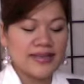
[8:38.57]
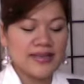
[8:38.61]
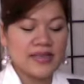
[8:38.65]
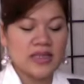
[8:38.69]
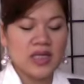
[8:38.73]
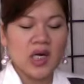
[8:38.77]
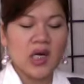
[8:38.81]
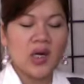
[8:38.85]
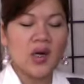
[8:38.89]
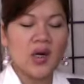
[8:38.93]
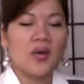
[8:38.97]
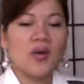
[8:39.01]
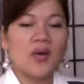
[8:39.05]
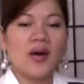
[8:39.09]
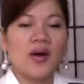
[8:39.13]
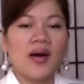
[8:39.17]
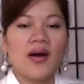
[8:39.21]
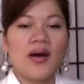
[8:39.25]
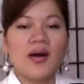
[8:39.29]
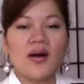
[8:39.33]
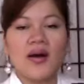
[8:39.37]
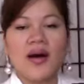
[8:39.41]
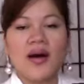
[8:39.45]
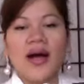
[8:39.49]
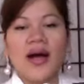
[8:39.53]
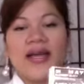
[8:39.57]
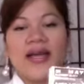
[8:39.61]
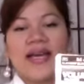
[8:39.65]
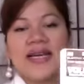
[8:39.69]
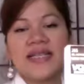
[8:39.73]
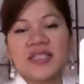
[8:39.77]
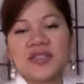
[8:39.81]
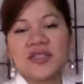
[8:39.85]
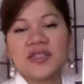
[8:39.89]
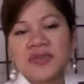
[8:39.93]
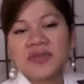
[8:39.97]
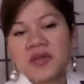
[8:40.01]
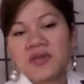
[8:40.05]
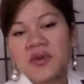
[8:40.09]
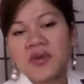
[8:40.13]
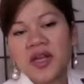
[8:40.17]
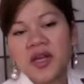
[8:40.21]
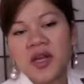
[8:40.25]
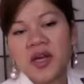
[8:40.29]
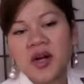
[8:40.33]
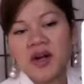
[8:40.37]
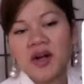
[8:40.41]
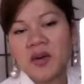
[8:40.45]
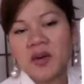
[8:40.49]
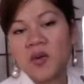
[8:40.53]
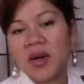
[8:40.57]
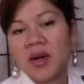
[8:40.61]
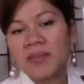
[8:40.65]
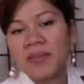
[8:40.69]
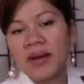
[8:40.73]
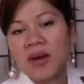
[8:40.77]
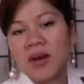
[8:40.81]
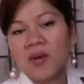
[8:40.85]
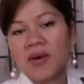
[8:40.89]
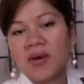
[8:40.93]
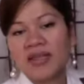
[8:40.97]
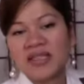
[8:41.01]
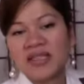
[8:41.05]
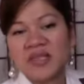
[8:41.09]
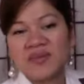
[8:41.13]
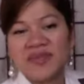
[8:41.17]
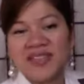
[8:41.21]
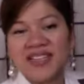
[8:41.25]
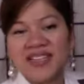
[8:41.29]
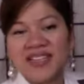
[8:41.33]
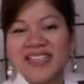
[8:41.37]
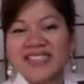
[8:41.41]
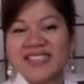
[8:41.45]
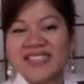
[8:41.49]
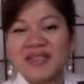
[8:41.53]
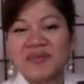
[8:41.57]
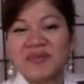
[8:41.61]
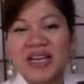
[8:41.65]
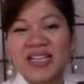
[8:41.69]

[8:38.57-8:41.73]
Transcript: So I guess the reason why they call it one by one is because